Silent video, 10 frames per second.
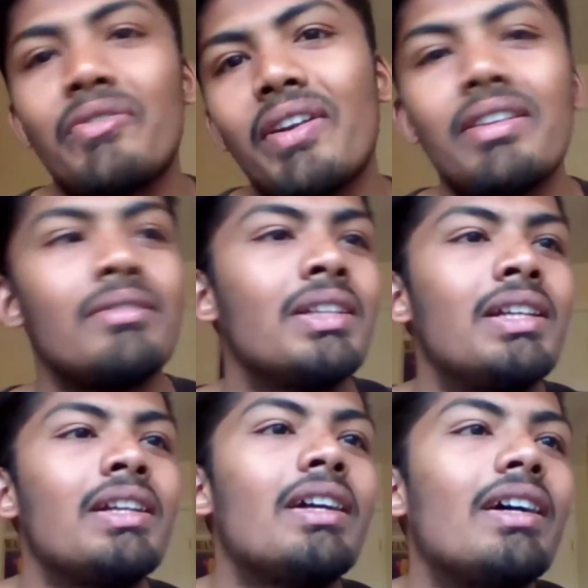of funny.
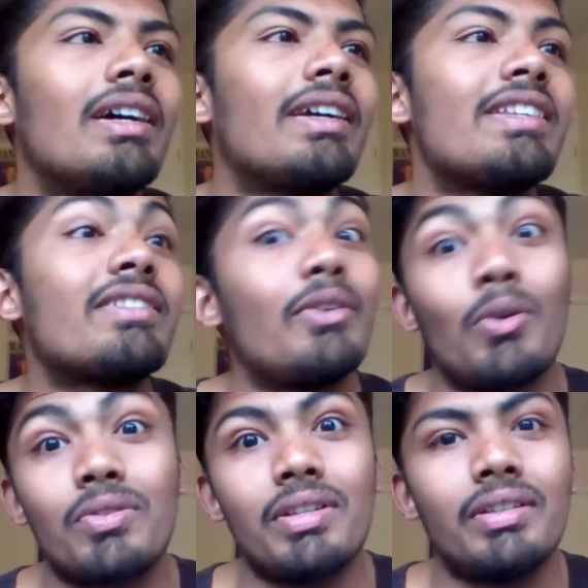He's the
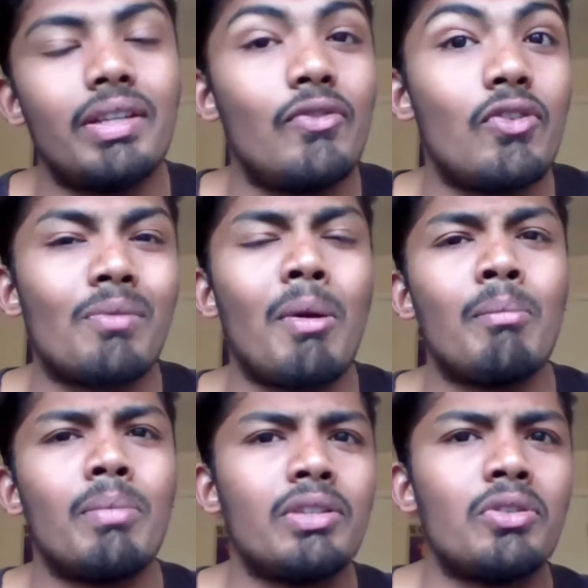doctor, if you
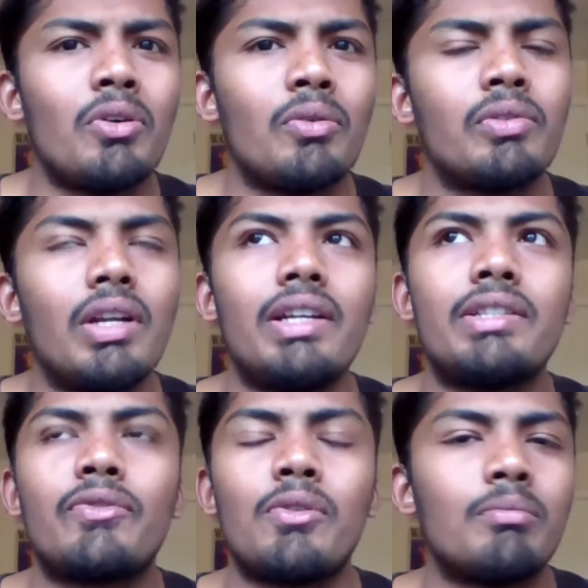remember, you know,
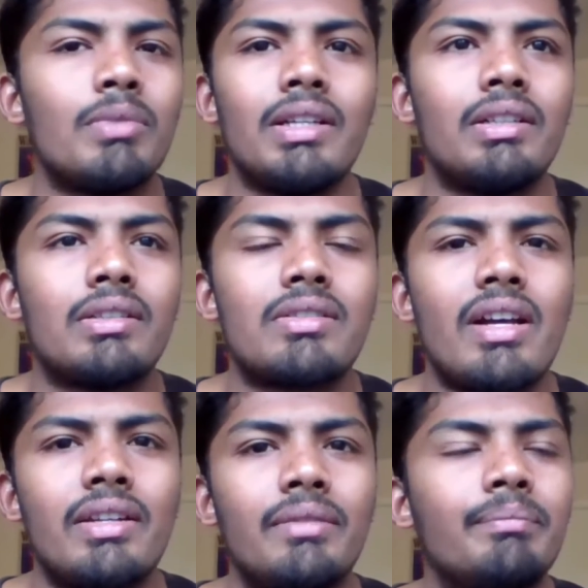it's from the
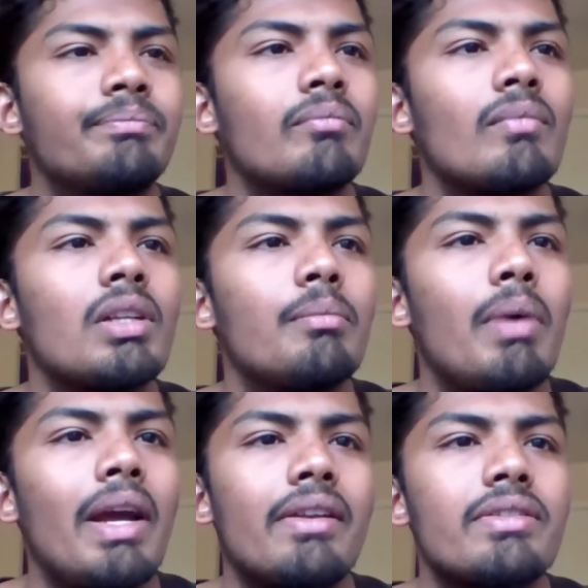Sun
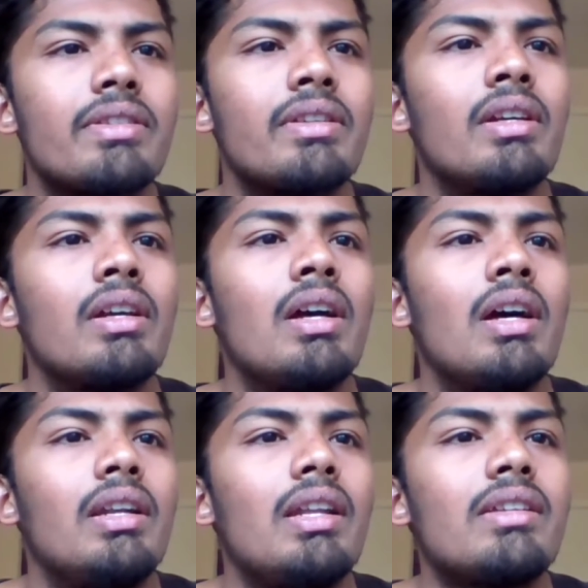Pirates.
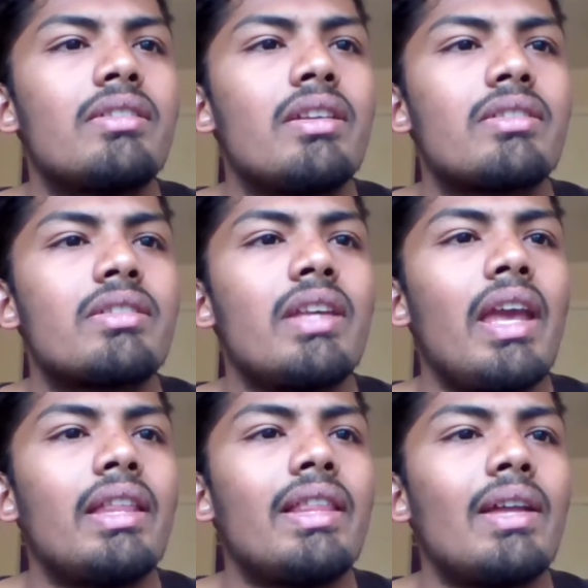Let's just
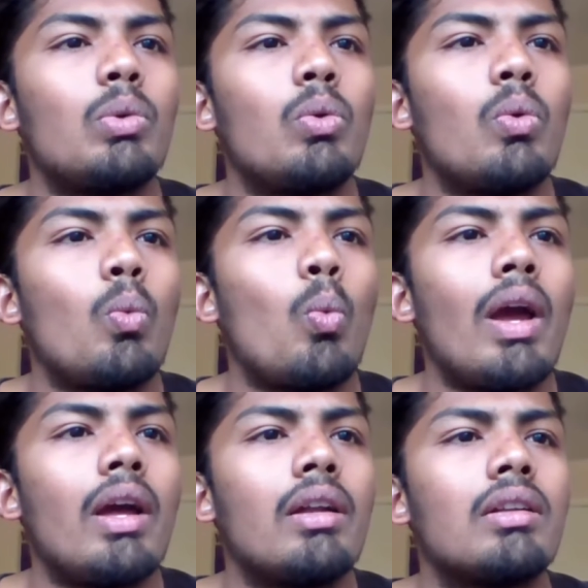say that
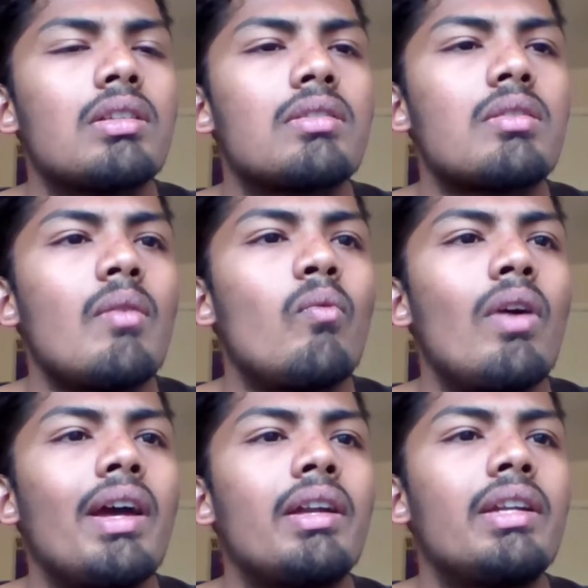
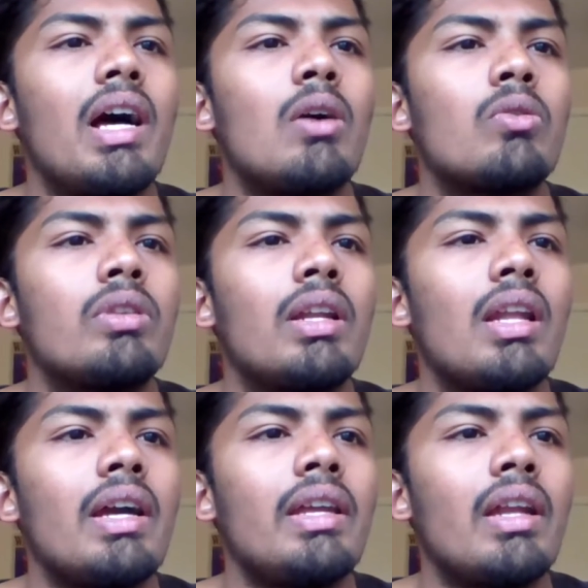somewhere down the
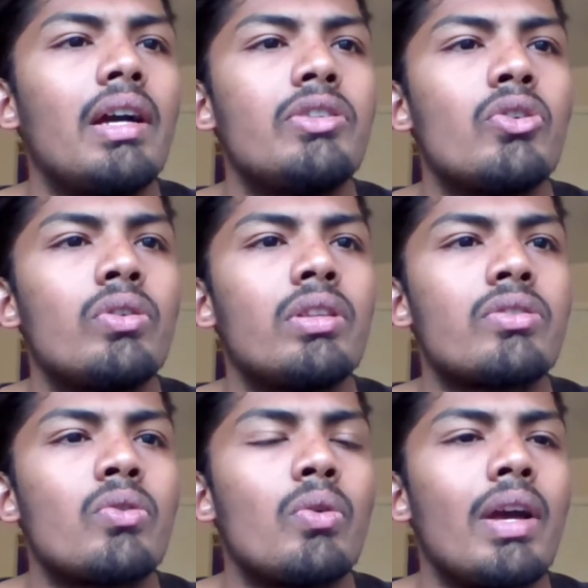line, I joined the
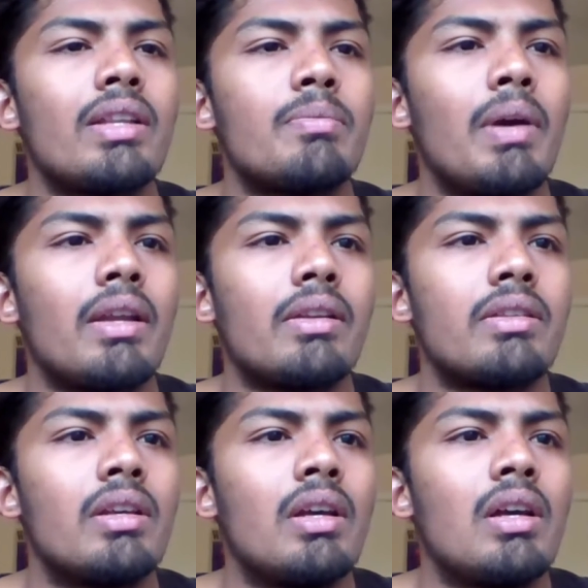Straw Hat
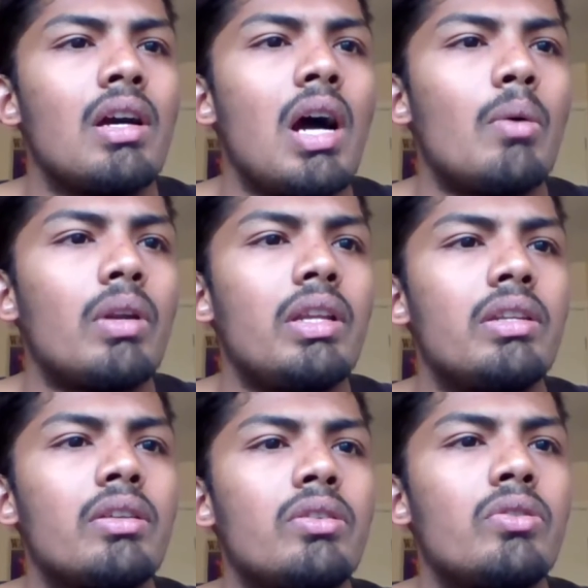Pirates. I would
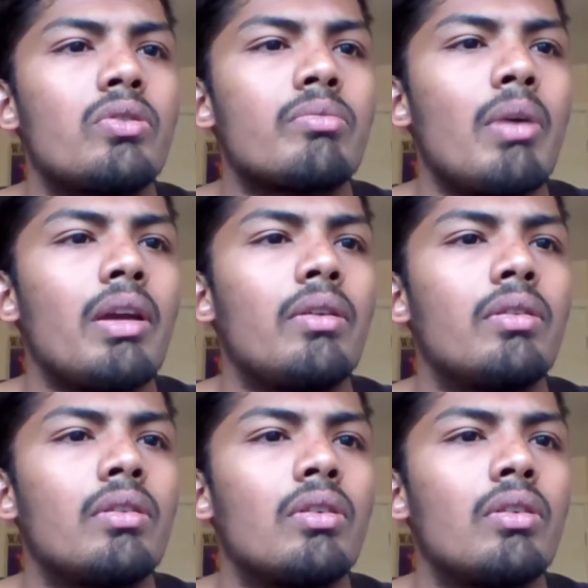intend to use my